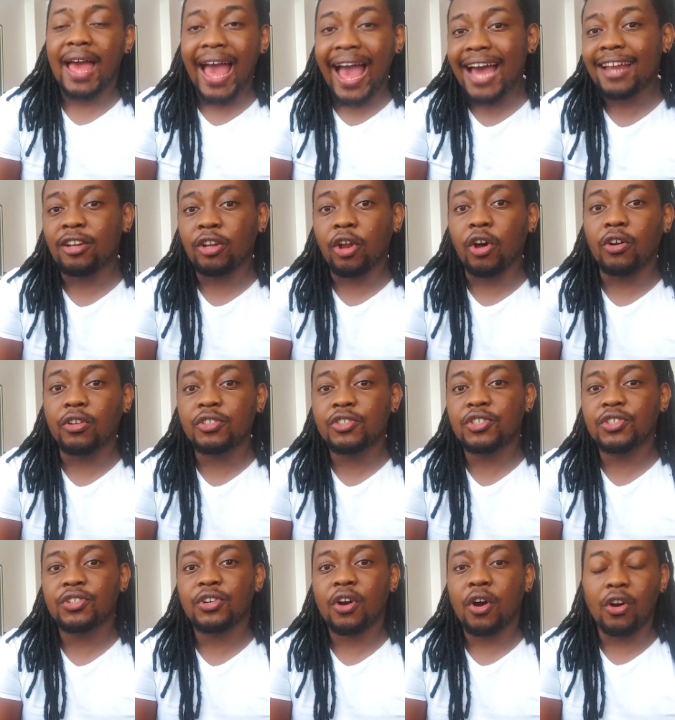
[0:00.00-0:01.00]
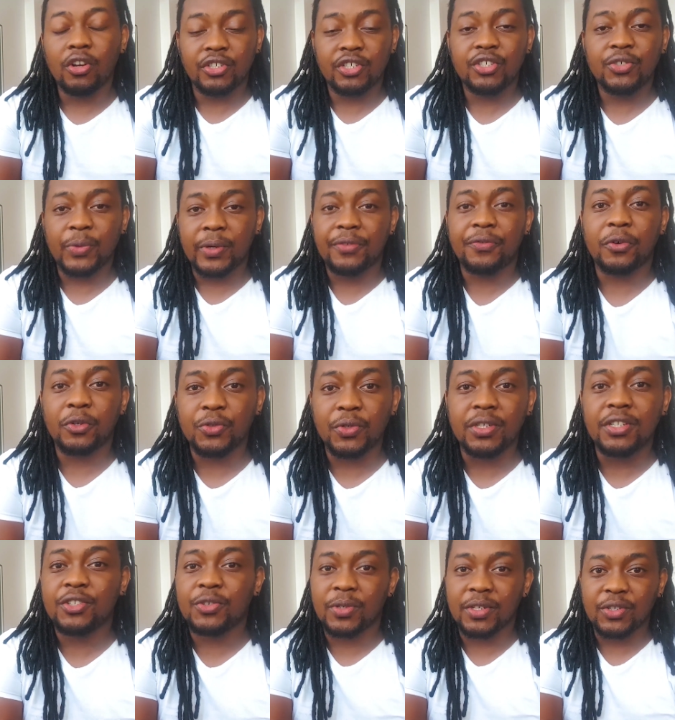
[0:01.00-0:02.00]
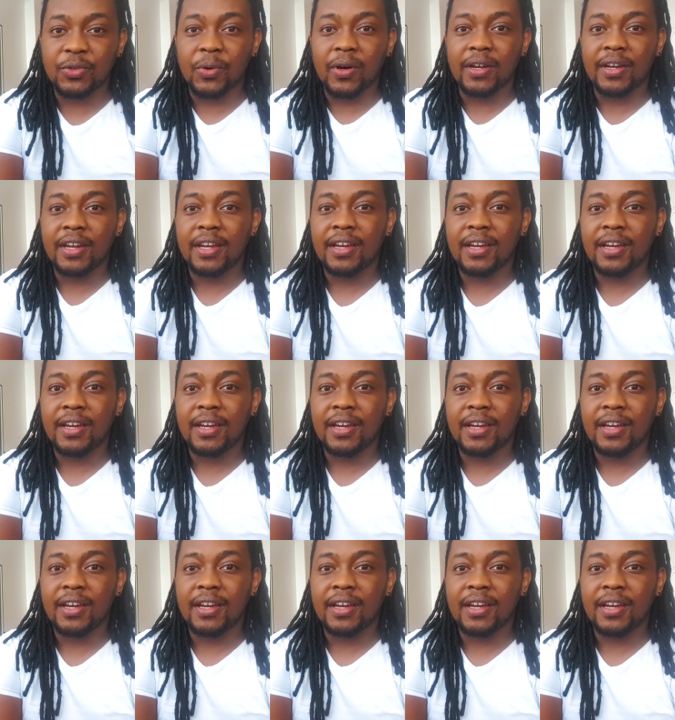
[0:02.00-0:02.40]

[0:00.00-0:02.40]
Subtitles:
at launch or just wait for 2021.